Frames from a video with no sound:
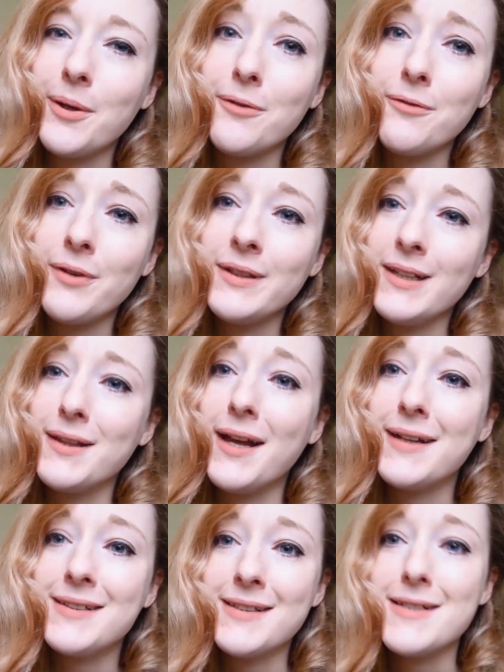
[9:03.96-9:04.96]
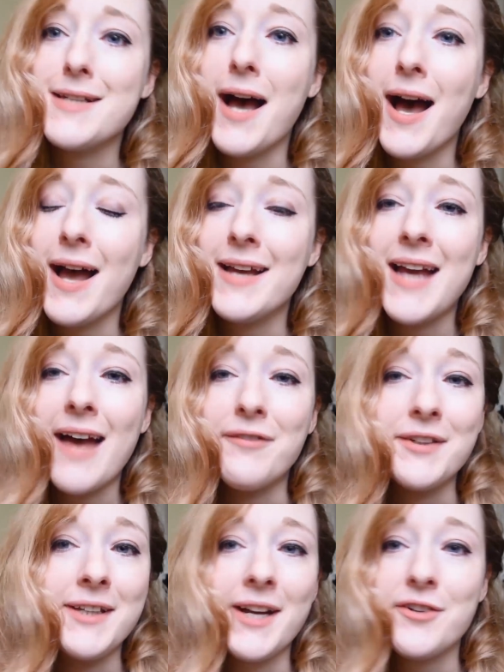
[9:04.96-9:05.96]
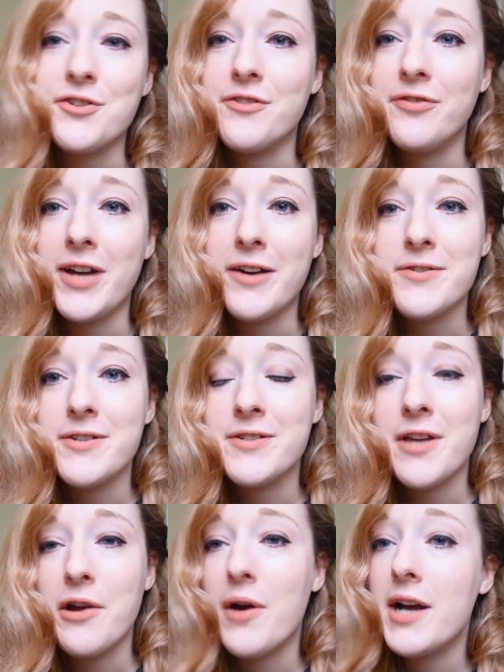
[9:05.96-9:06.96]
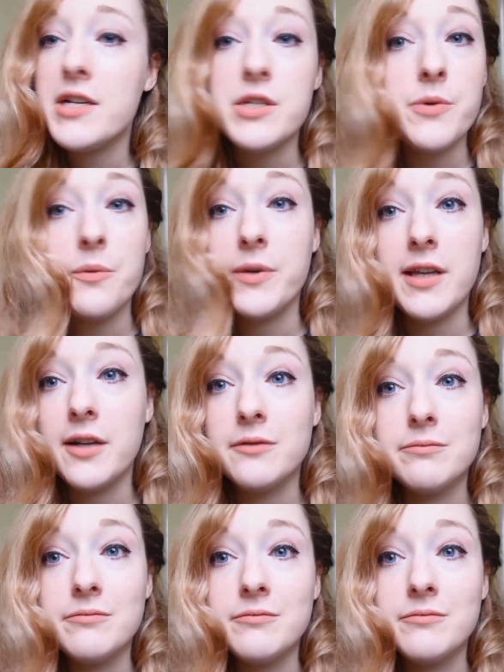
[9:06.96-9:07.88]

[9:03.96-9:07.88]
I really liked the tie and having the extra flounce, so I just went with that.